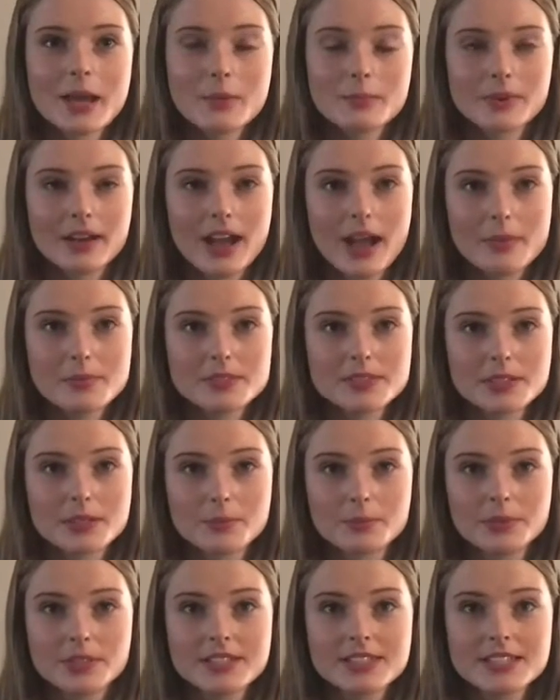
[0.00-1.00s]
Perhaps the
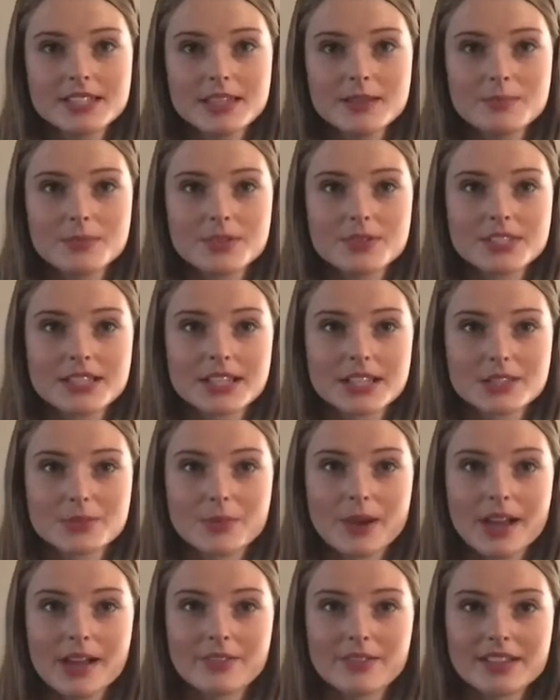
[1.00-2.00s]
complicity of music is
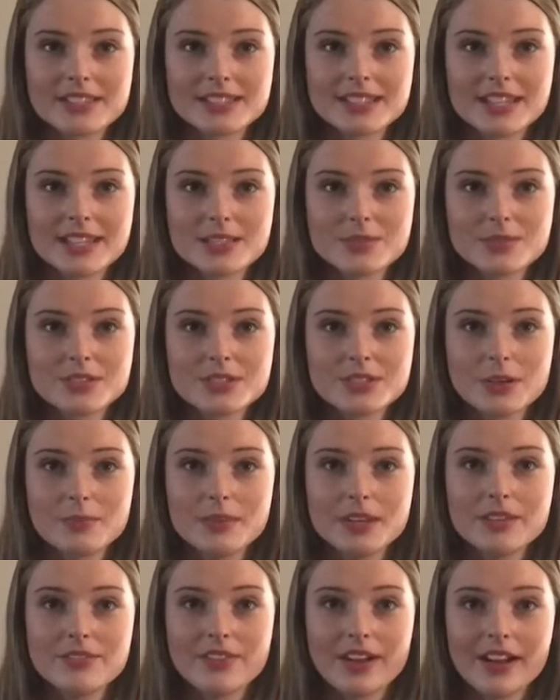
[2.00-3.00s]
why it resonates with so
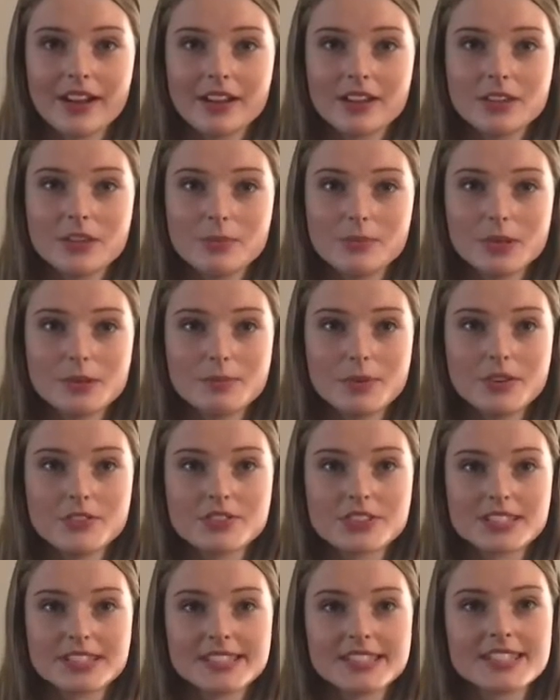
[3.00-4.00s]
many varying human
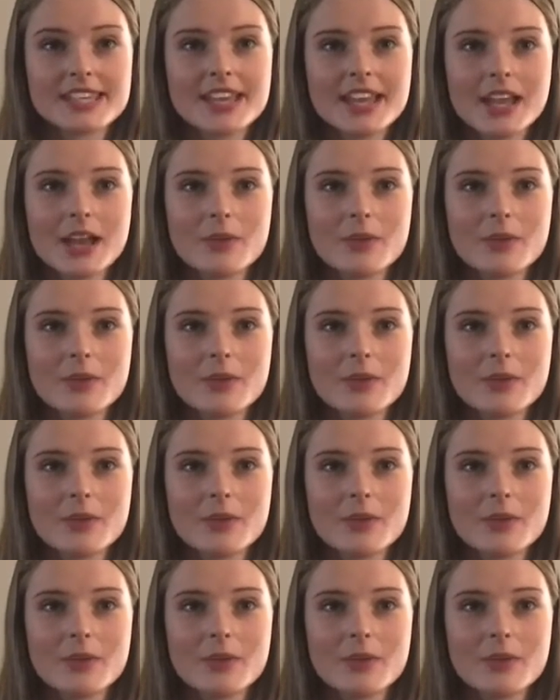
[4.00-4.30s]
emotions,